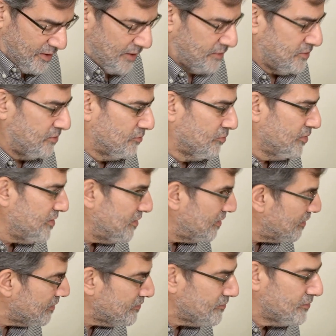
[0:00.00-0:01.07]
How do you read
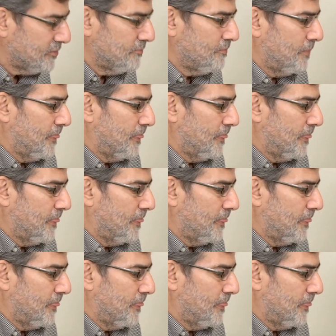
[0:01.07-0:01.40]
it?